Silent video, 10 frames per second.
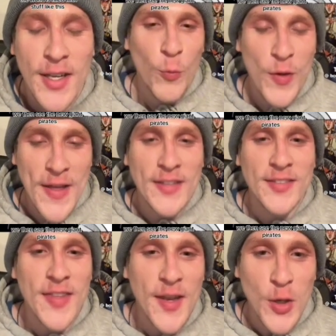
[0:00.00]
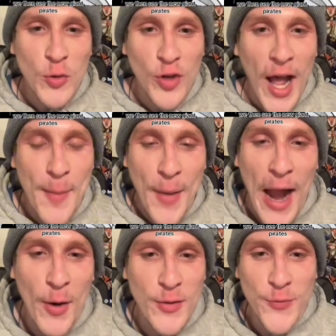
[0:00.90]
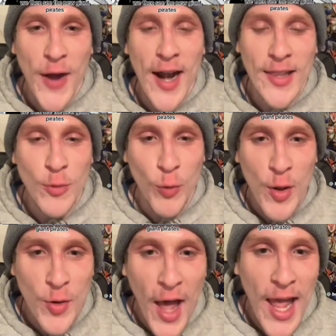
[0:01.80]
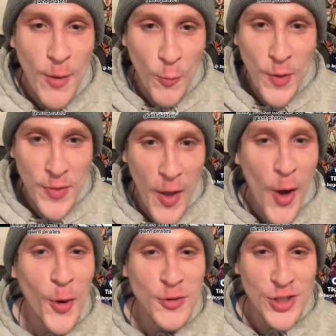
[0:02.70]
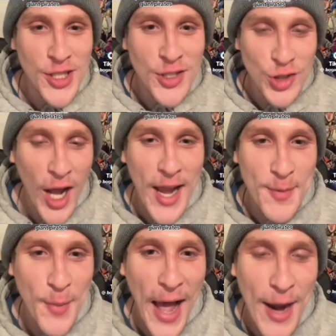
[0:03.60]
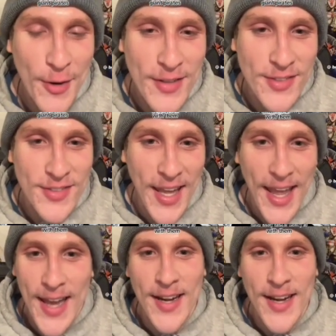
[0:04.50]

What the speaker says: We then see the new giant pirates finally reunite with the OG giant pirates, and